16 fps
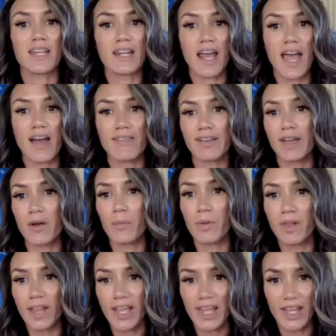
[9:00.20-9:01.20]
in having a
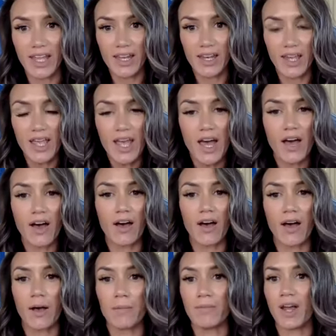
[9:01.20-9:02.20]
plan,
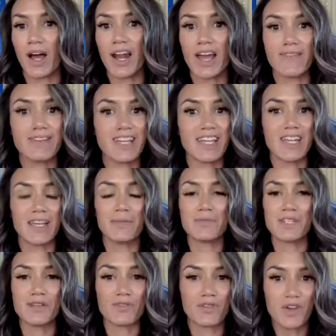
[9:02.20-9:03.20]
not having an
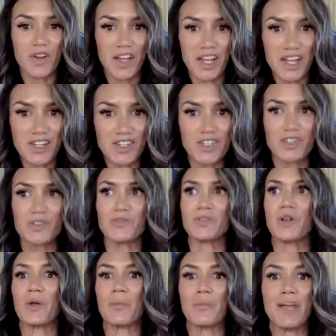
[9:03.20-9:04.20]
empty fridge,
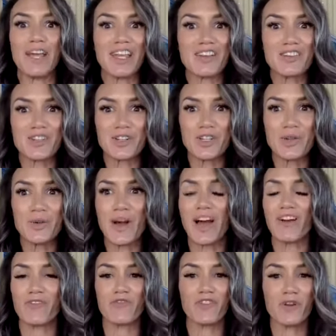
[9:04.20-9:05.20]
making sure you
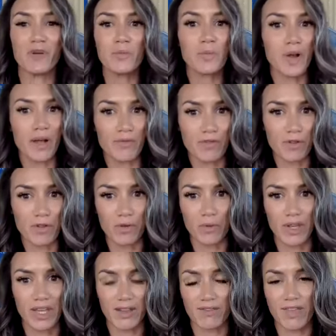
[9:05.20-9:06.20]
have food prep for the
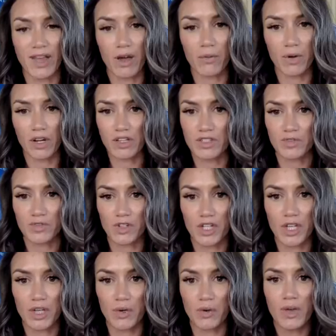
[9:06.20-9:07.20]
week if that works for
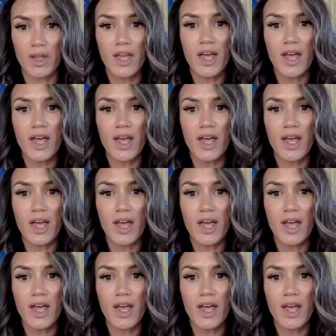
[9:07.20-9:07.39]
you.